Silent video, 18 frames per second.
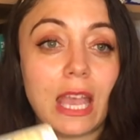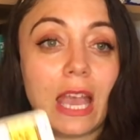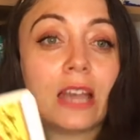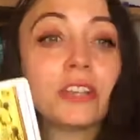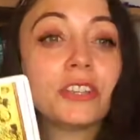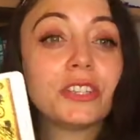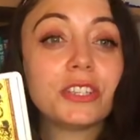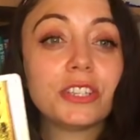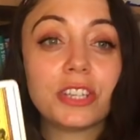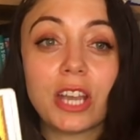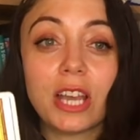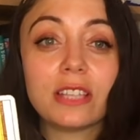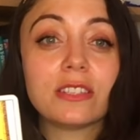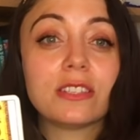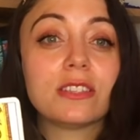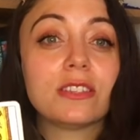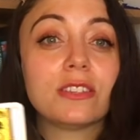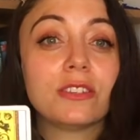And
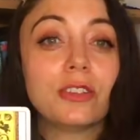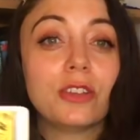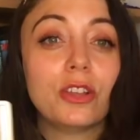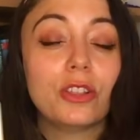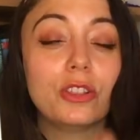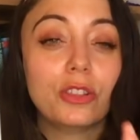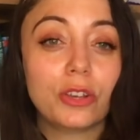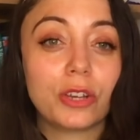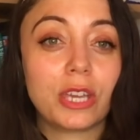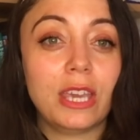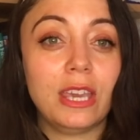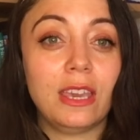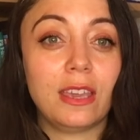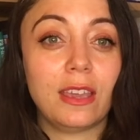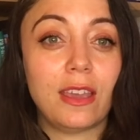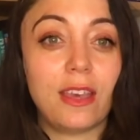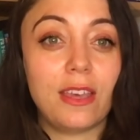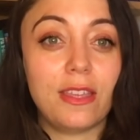just
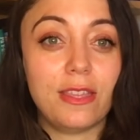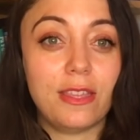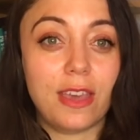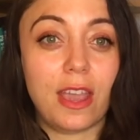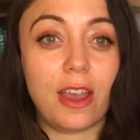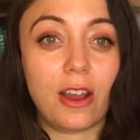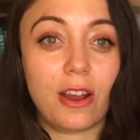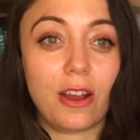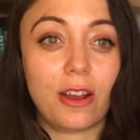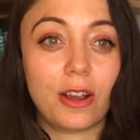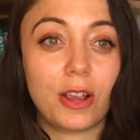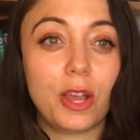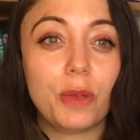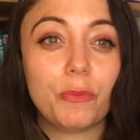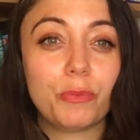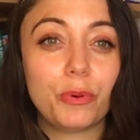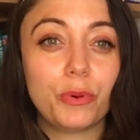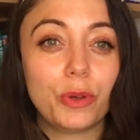looking there,
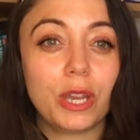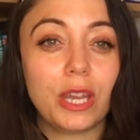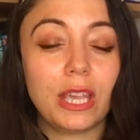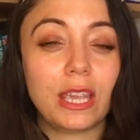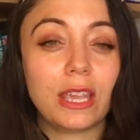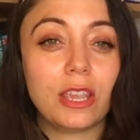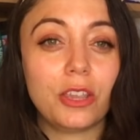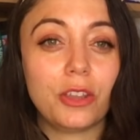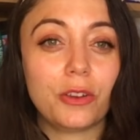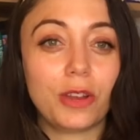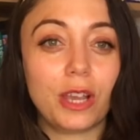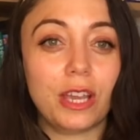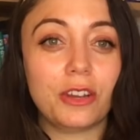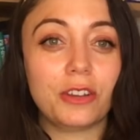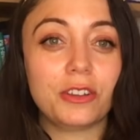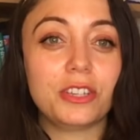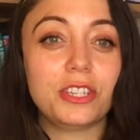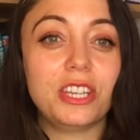putting your
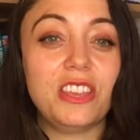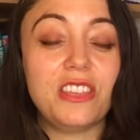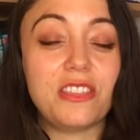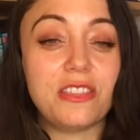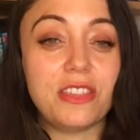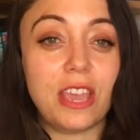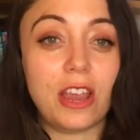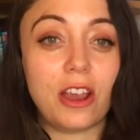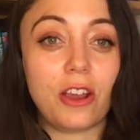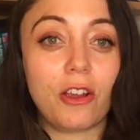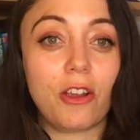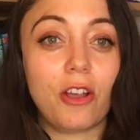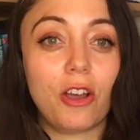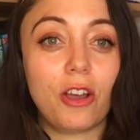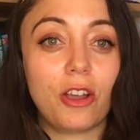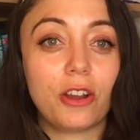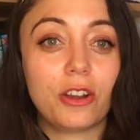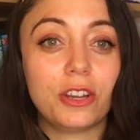energy
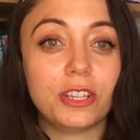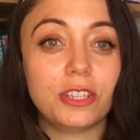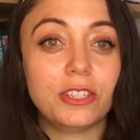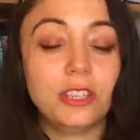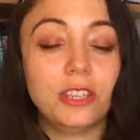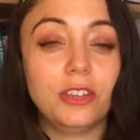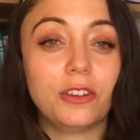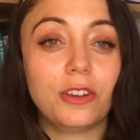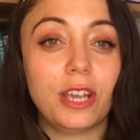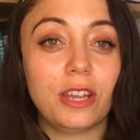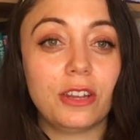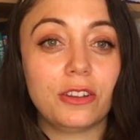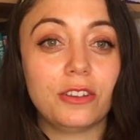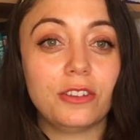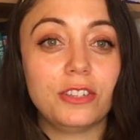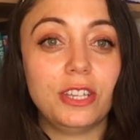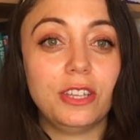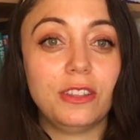there, harnessing your
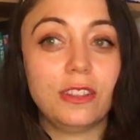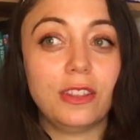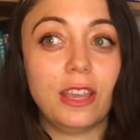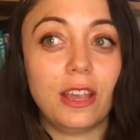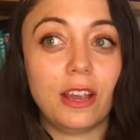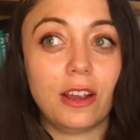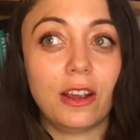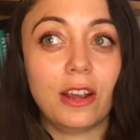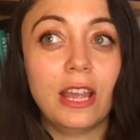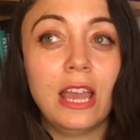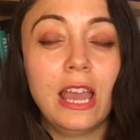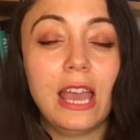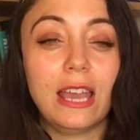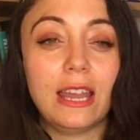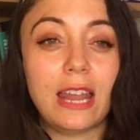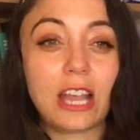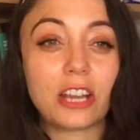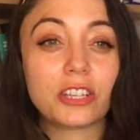energy there,
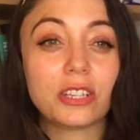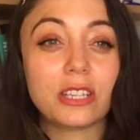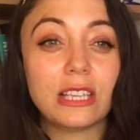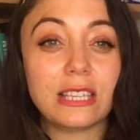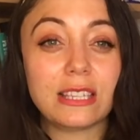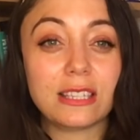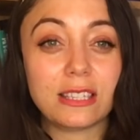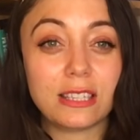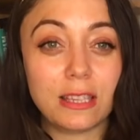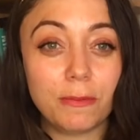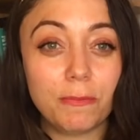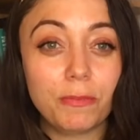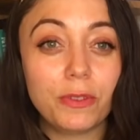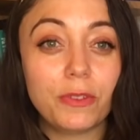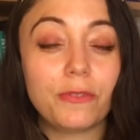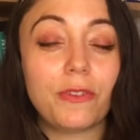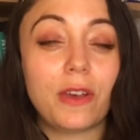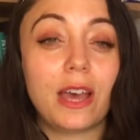and actually
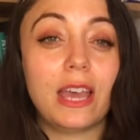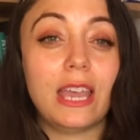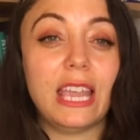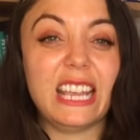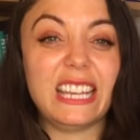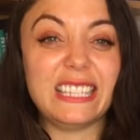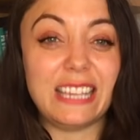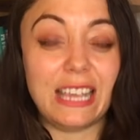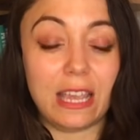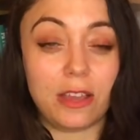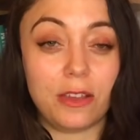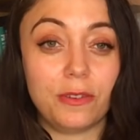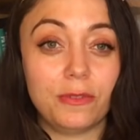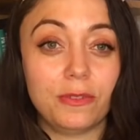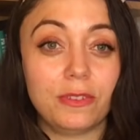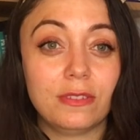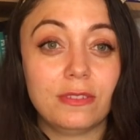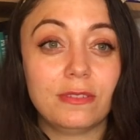simplifying
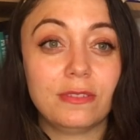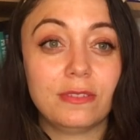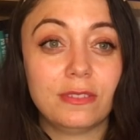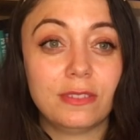down.